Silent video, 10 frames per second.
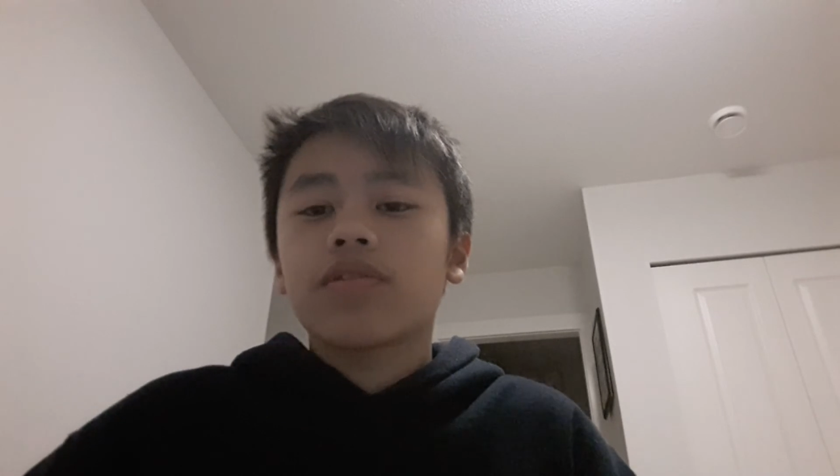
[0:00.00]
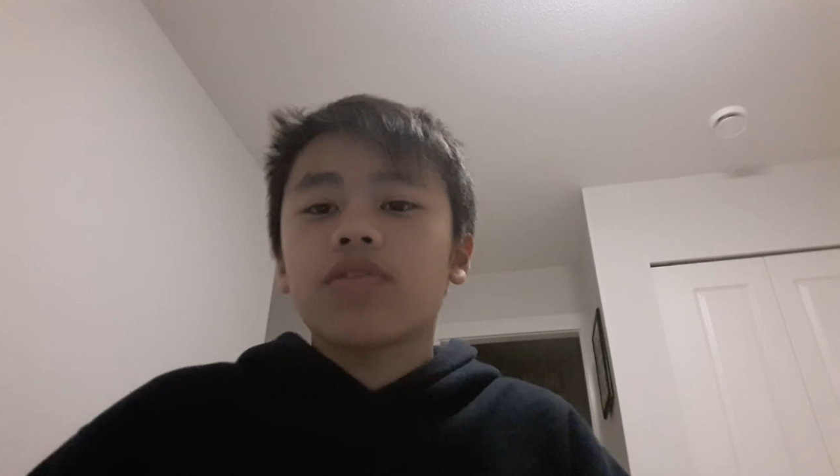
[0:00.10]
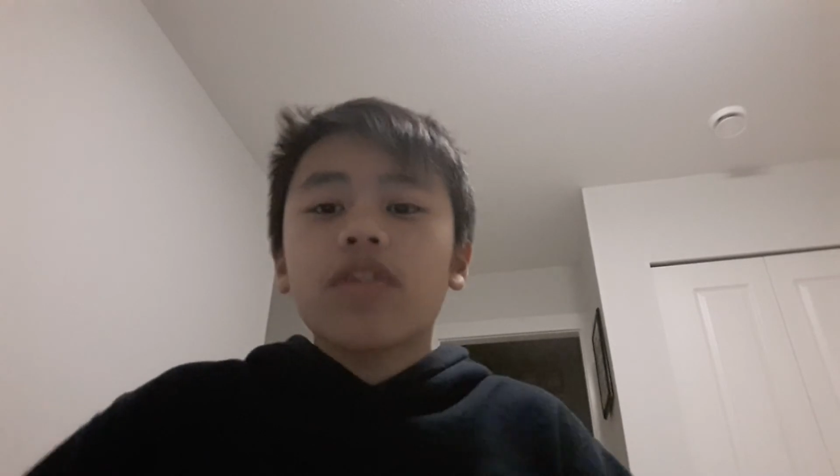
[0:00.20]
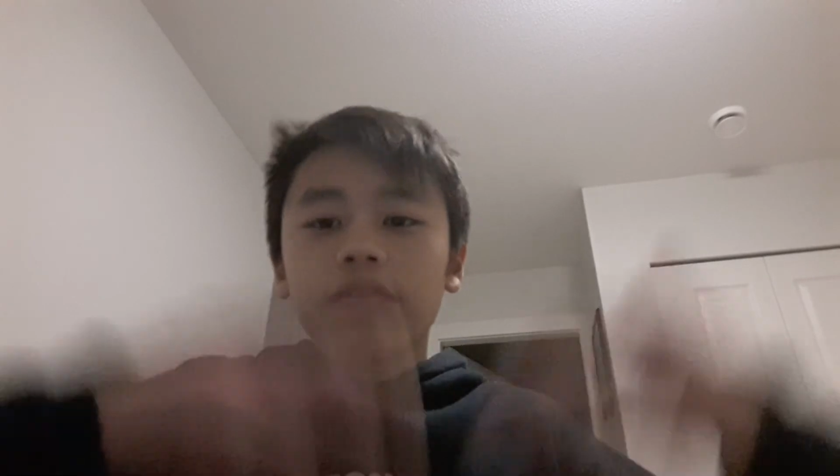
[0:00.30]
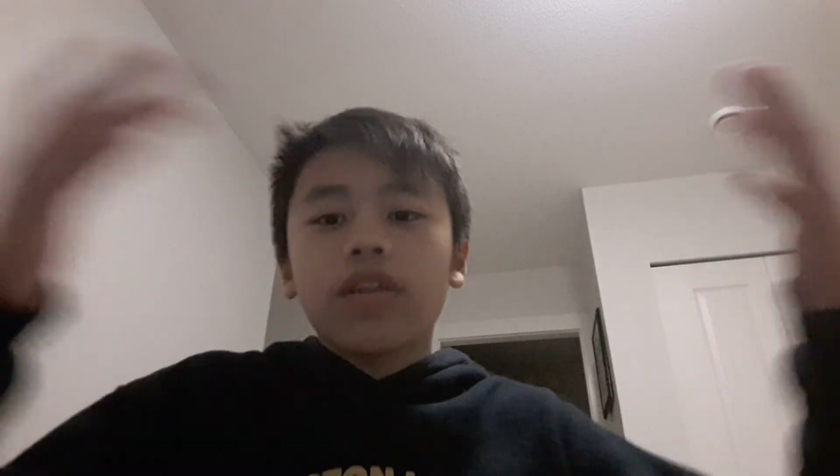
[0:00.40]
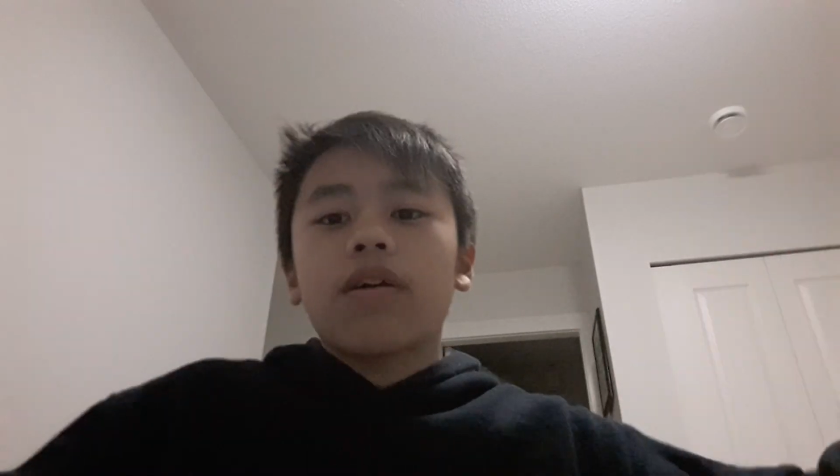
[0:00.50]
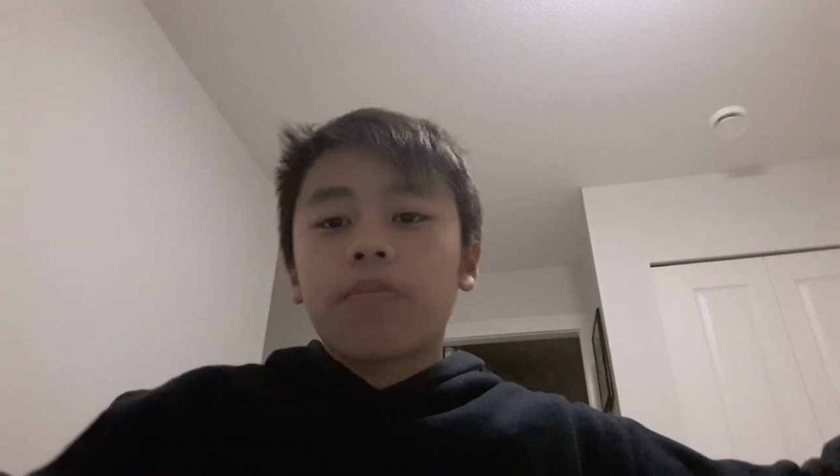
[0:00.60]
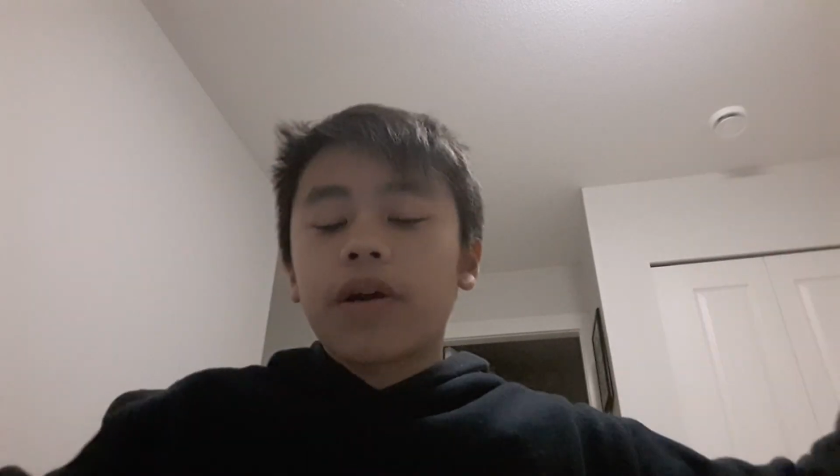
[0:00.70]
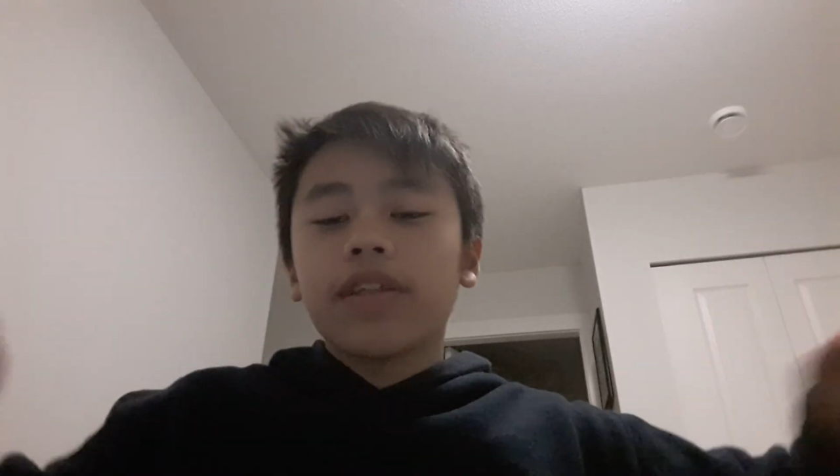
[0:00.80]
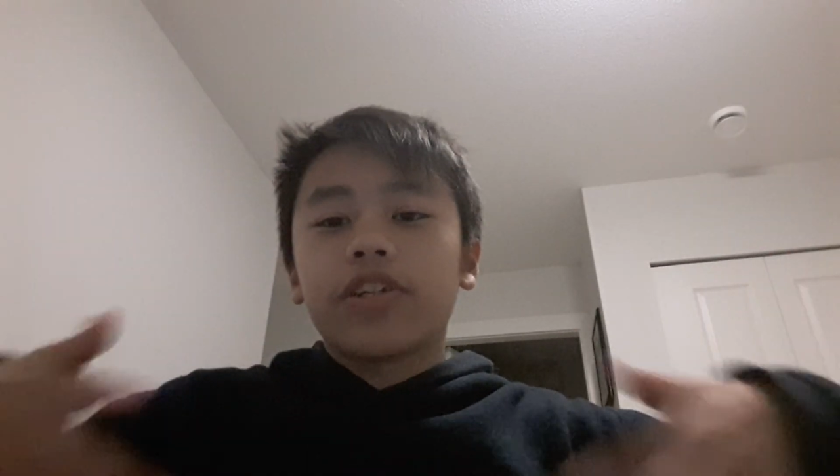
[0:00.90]
you have a lot
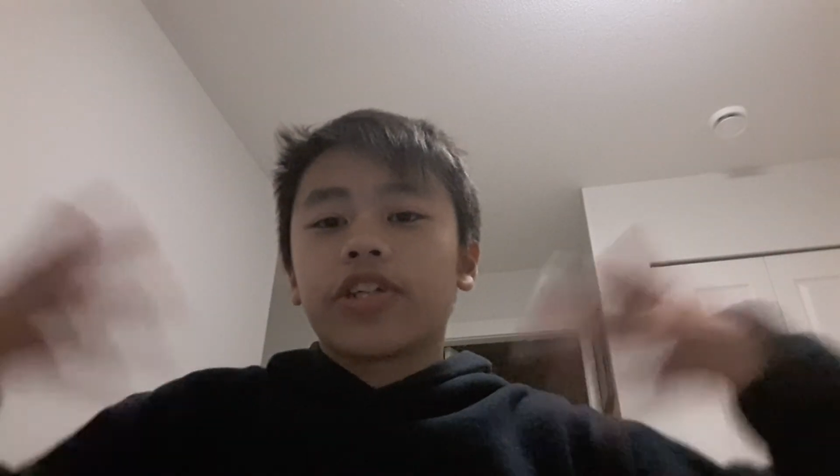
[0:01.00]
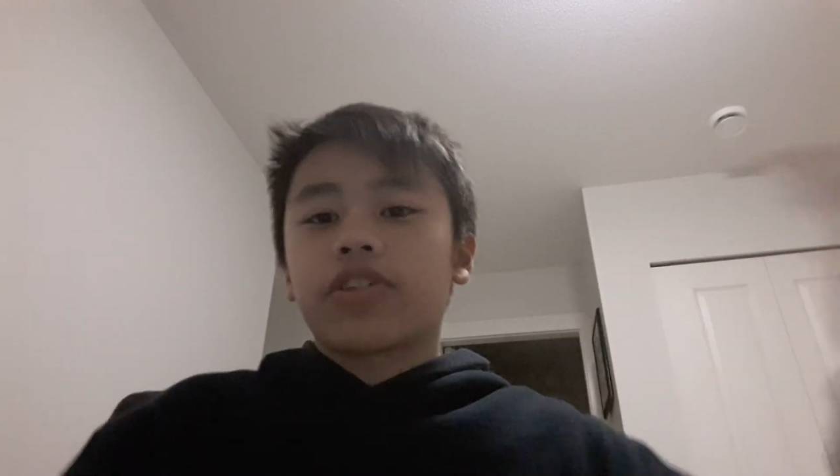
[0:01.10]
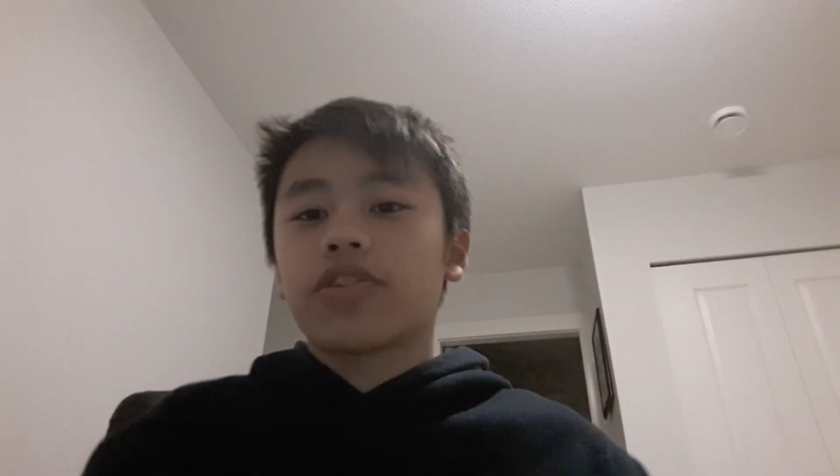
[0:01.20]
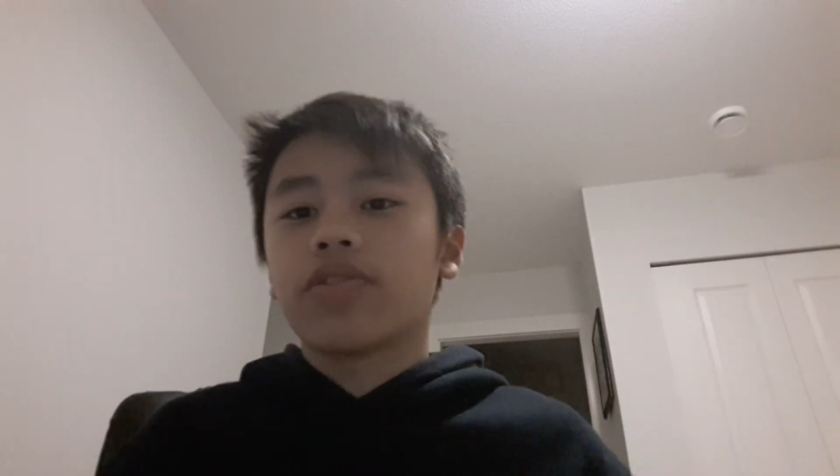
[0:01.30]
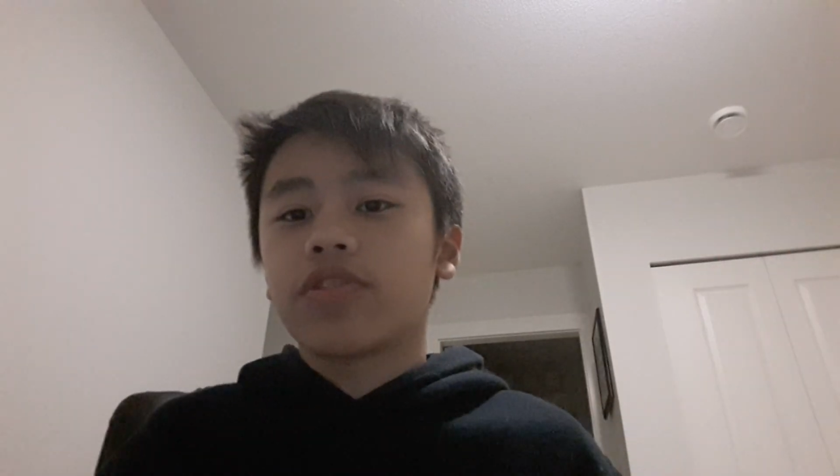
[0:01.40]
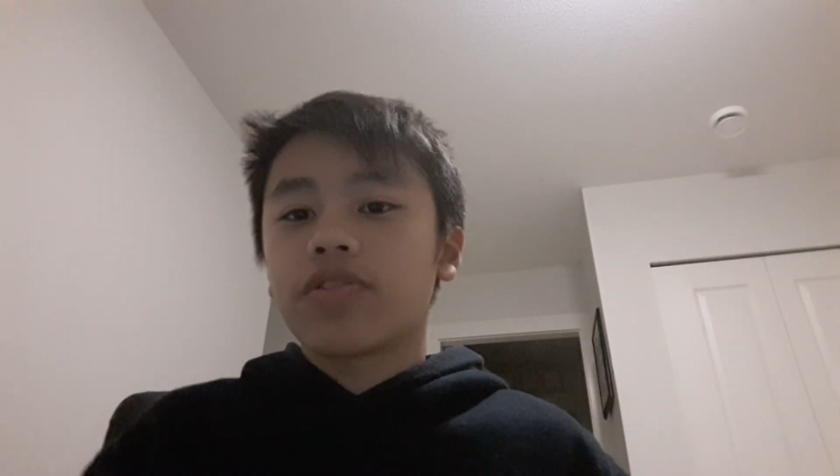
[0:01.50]
of body gestures.